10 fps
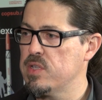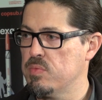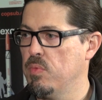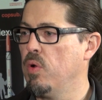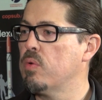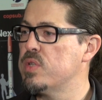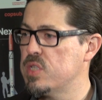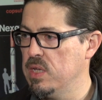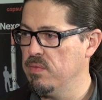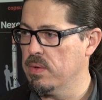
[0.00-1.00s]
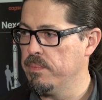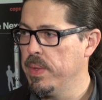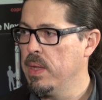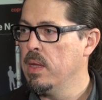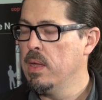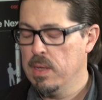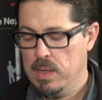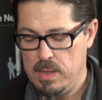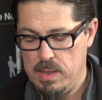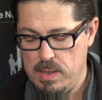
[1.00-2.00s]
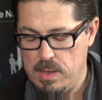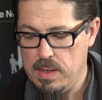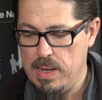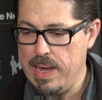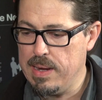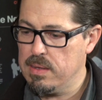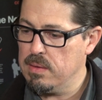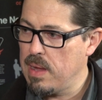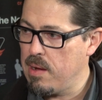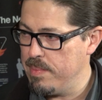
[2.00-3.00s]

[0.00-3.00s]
a small receiver. And our